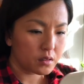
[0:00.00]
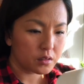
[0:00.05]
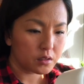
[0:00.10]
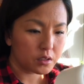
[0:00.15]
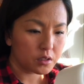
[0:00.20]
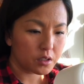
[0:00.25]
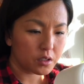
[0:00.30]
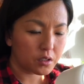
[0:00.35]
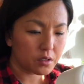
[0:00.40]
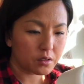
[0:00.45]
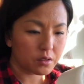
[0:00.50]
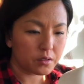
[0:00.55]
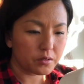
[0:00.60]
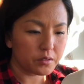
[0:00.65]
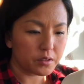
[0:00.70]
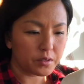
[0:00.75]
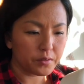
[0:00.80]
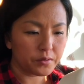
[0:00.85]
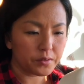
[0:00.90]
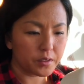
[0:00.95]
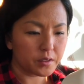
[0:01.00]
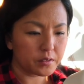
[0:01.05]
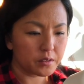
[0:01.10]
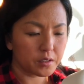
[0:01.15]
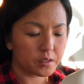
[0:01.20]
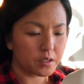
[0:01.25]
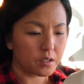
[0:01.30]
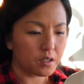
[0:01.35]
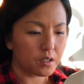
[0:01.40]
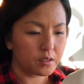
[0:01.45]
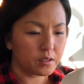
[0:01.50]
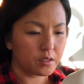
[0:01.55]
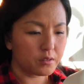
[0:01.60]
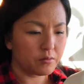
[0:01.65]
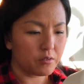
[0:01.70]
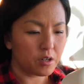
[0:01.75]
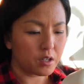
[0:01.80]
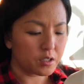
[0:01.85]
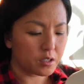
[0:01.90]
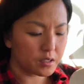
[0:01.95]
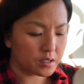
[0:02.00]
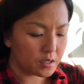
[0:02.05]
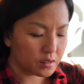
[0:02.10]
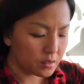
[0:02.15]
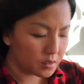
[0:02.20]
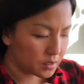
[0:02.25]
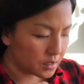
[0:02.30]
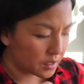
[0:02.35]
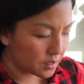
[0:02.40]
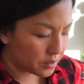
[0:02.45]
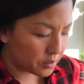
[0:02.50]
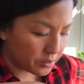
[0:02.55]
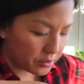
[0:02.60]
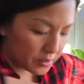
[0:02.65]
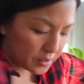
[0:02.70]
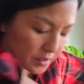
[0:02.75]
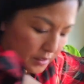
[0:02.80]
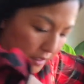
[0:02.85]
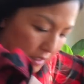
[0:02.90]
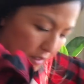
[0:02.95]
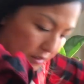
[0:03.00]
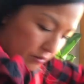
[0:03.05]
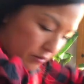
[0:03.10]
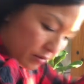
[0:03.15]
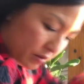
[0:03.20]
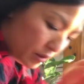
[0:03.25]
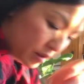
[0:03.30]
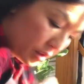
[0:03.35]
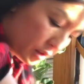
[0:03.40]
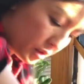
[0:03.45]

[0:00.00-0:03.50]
Charcoal will filter all the water that goes down